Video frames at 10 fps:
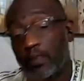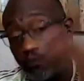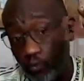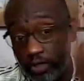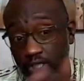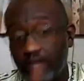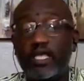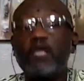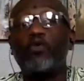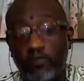a house
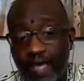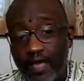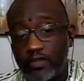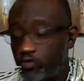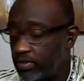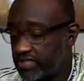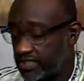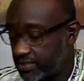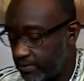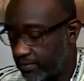really of
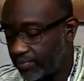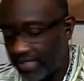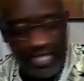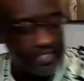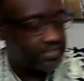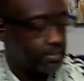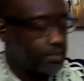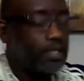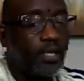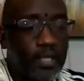equal value, but just
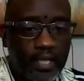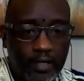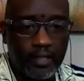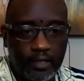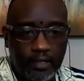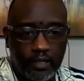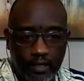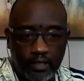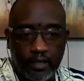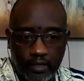placed
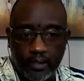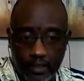in